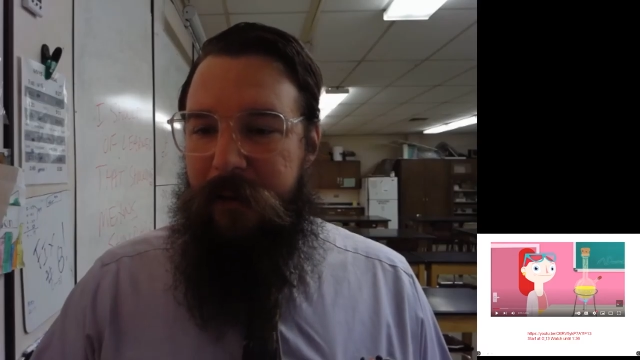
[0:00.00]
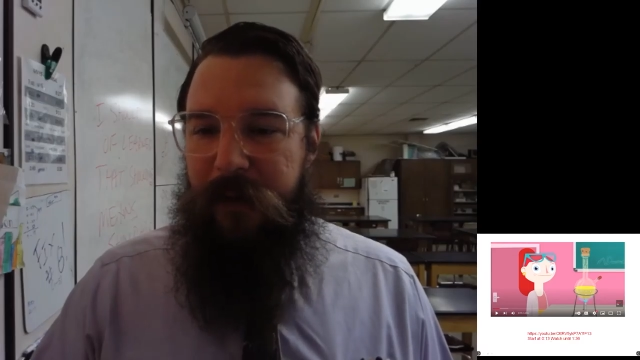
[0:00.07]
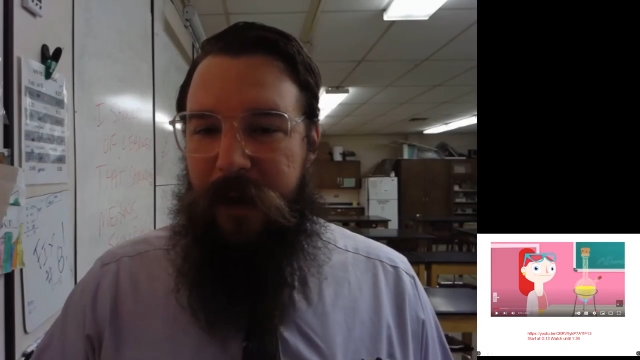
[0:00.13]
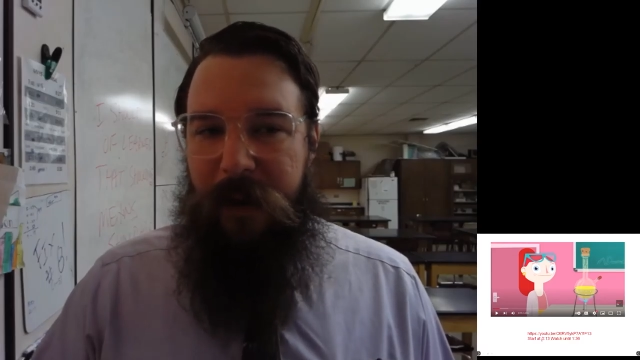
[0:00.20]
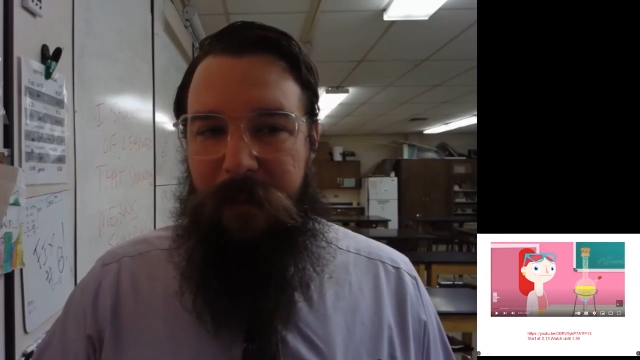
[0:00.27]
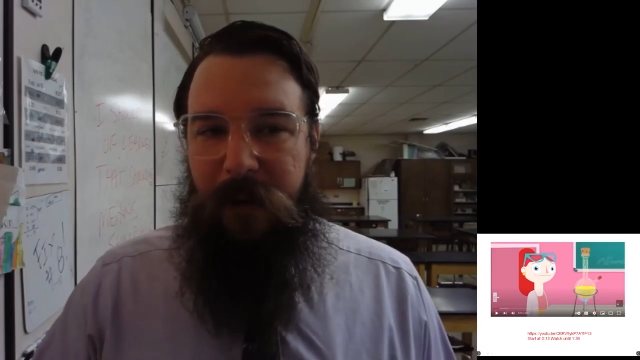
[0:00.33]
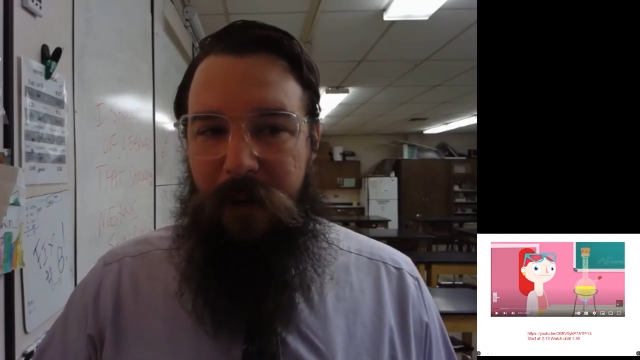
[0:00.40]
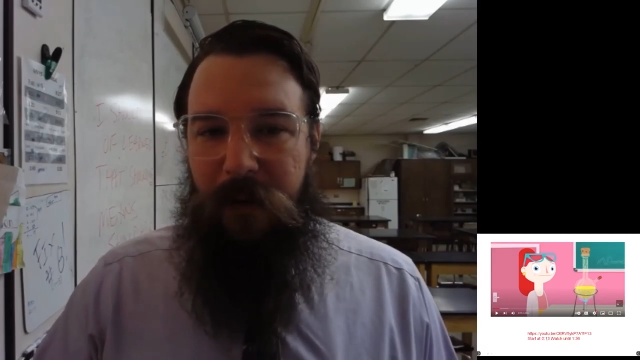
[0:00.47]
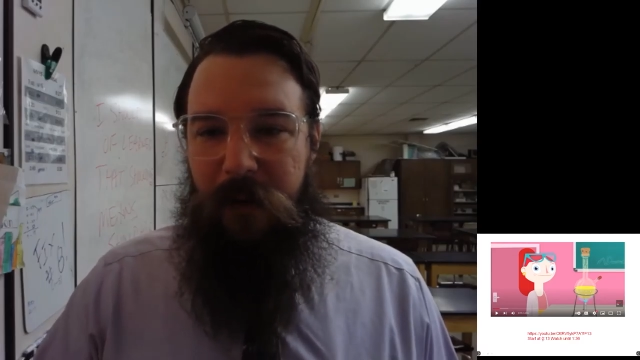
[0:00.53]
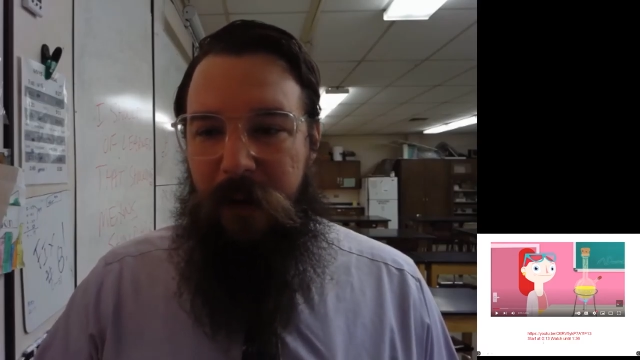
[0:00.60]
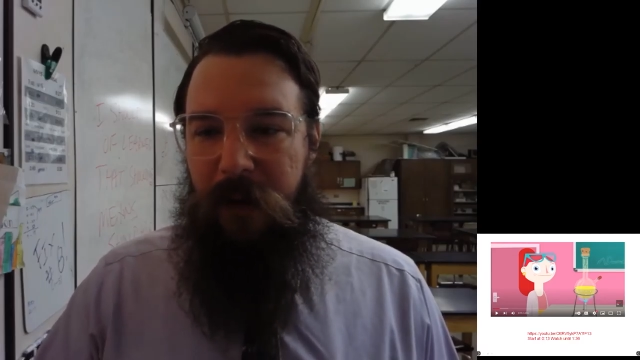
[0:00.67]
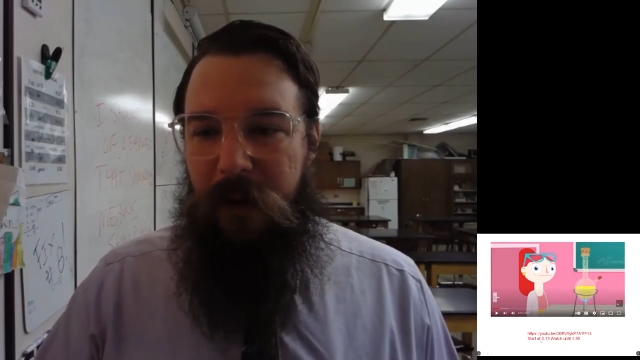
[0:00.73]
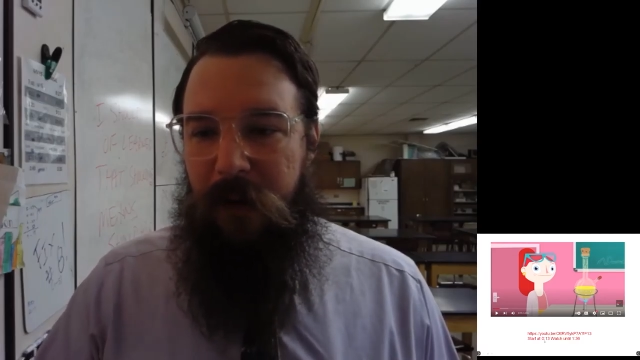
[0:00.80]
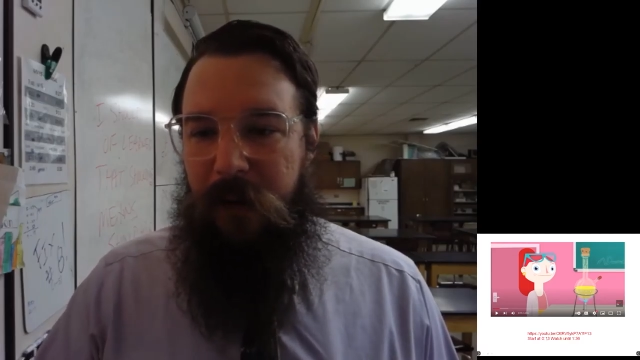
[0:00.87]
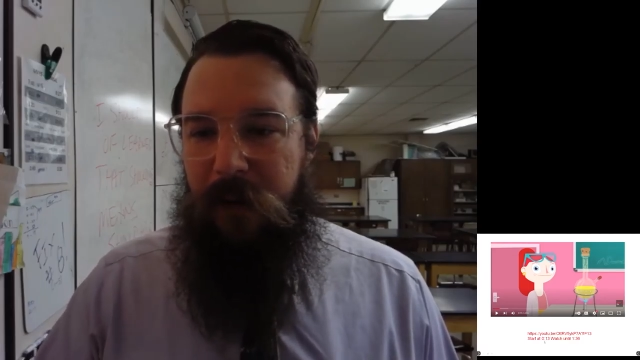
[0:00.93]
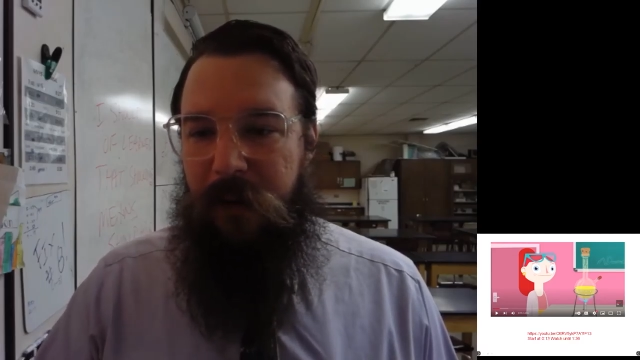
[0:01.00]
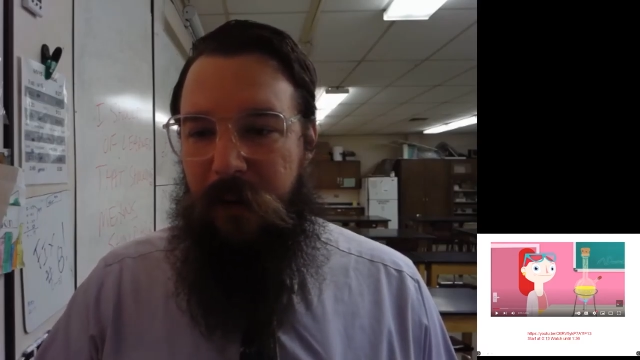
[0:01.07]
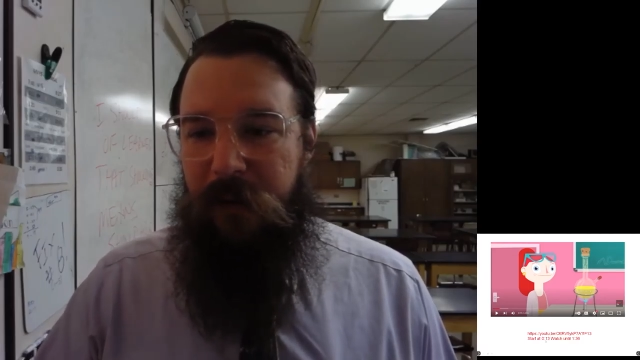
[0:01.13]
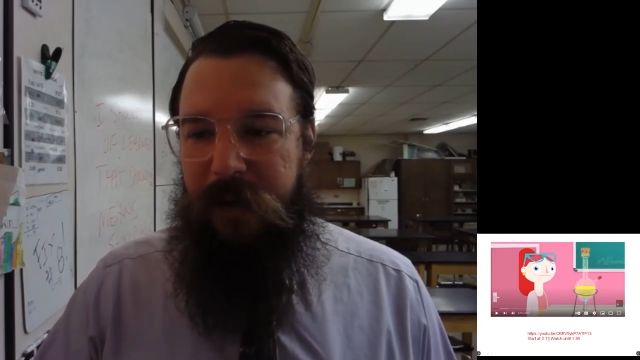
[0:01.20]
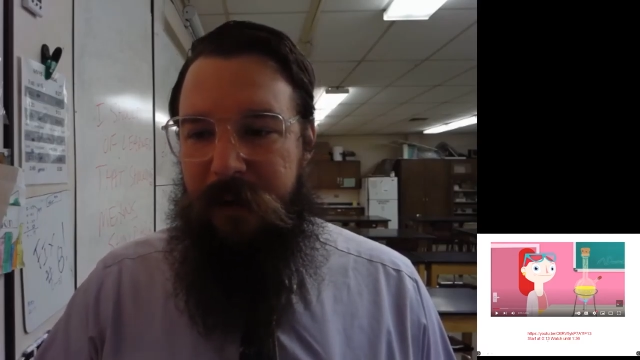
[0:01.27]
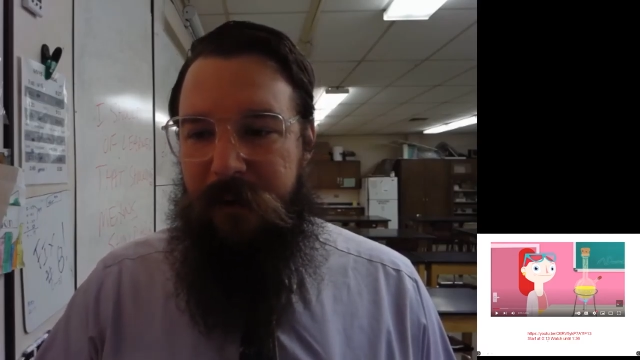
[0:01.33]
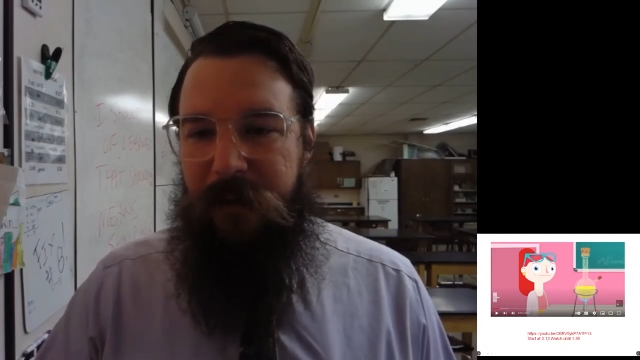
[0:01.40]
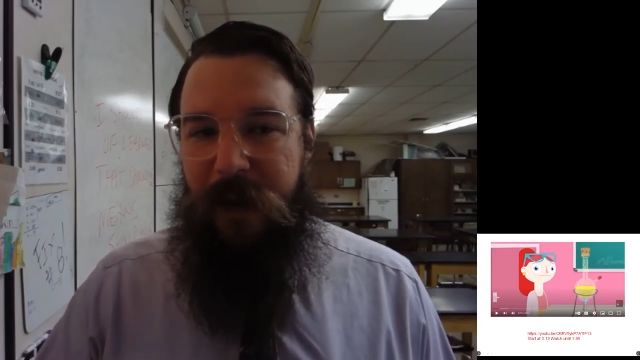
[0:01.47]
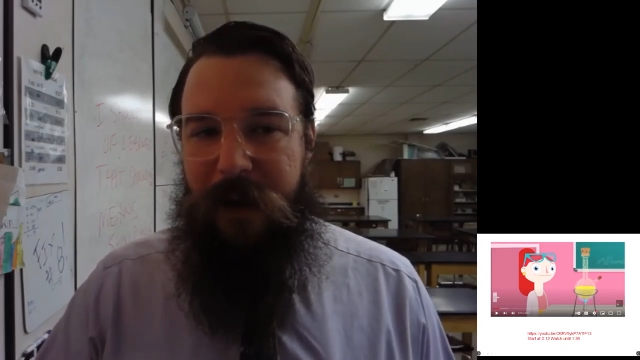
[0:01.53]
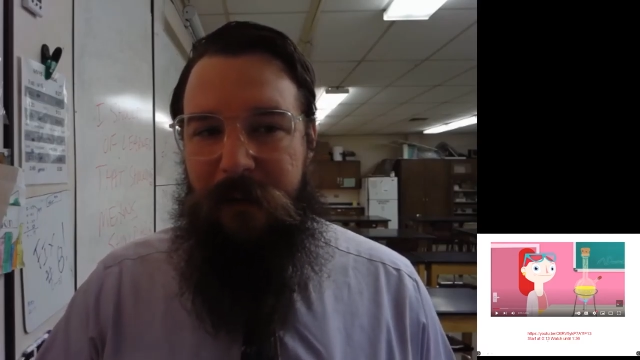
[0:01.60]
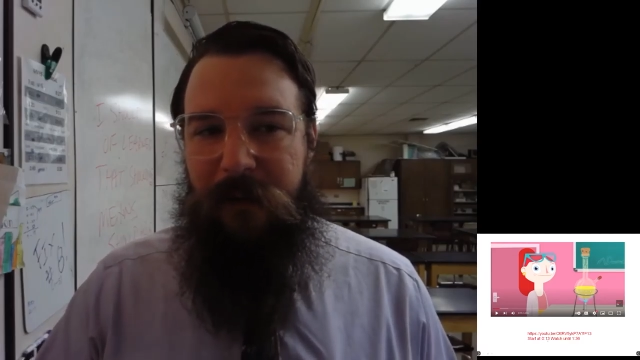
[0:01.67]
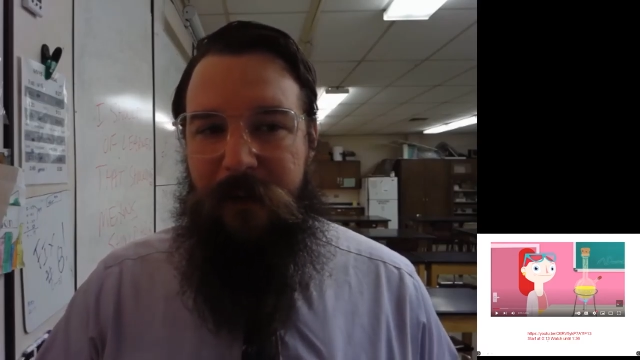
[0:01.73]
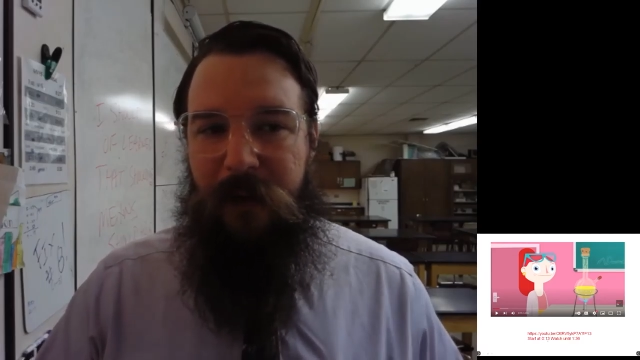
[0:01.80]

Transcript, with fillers: time code 13 seconds.